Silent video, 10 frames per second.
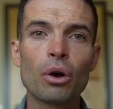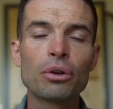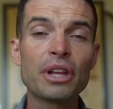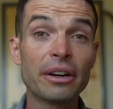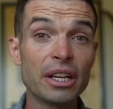
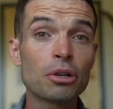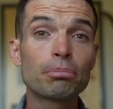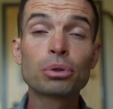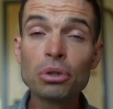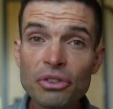There is a
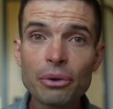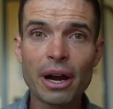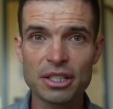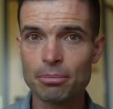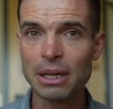proven
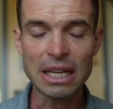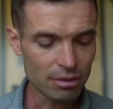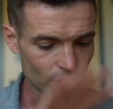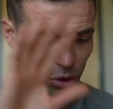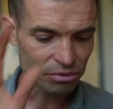recipe we've